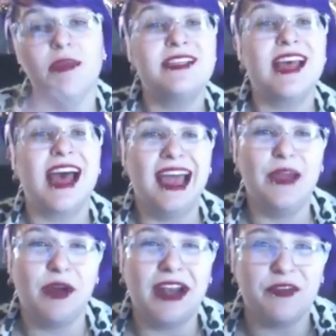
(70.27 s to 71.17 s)
because
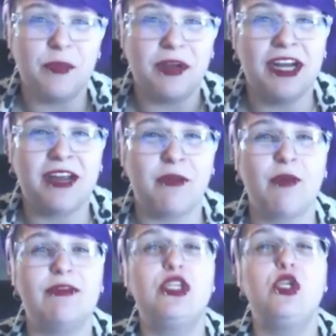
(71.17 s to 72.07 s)
I want everybody to go
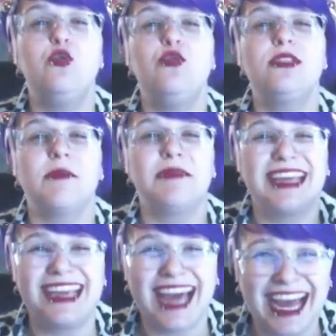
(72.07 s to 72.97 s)
out and do
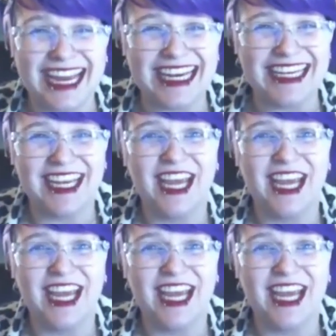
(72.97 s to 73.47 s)
something kind,